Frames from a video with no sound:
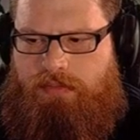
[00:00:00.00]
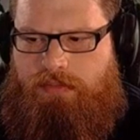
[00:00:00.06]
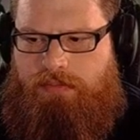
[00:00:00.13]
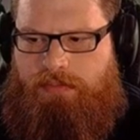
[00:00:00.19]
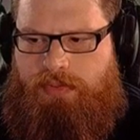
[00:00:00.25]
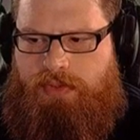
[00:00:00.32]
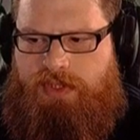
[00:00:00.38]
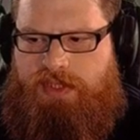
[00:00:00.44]

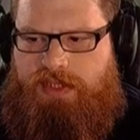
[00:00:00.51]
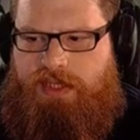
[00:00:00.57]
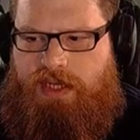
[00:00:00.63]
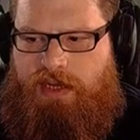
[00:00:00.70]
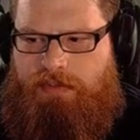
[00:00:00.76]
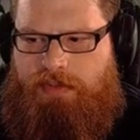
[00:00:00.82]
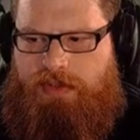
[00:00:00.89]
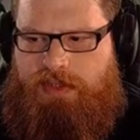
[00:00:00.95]
put a
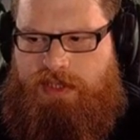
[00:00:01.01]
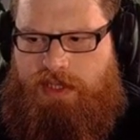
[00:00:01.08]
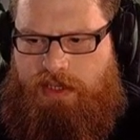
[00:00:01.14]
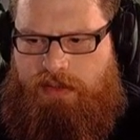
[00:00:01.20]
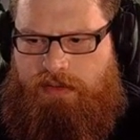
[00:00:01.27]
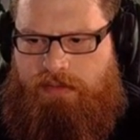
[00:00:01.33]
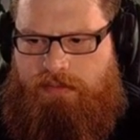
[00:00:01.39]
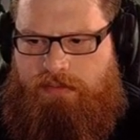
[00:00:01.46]
diamond
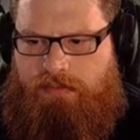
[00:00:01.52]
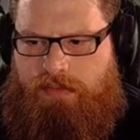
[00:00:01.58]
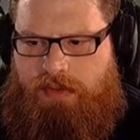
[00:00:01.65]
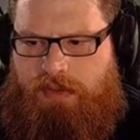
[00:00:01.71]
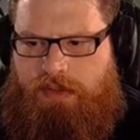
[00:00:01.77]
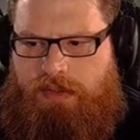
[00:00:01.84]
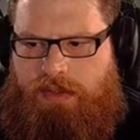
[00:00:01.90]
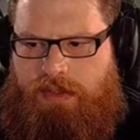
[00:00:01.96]
tile
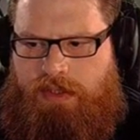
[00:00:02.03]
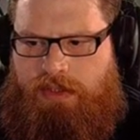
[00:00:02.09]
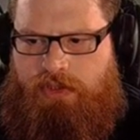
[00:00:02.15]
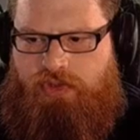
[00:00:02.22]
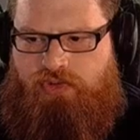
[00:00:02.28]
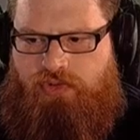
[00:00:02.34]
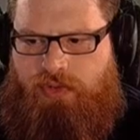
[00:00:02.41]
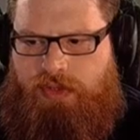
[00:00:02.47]
and
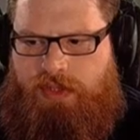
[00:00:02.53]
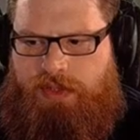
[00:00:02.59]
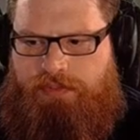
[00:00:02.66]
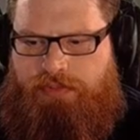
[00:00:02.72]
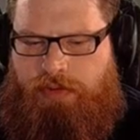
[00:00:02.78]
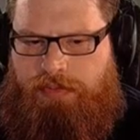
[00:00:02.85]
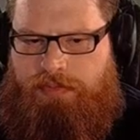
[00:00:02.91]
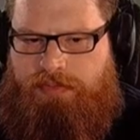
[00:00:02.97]
destroy this
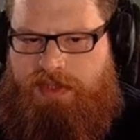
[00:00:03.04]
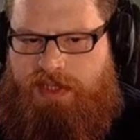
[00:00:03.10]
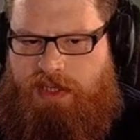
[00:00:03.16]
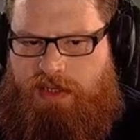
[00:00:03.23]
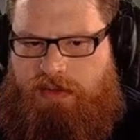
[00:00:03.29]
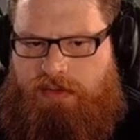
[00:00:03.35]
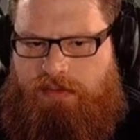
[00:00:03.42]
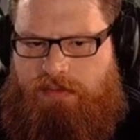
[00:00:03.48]
problem tile.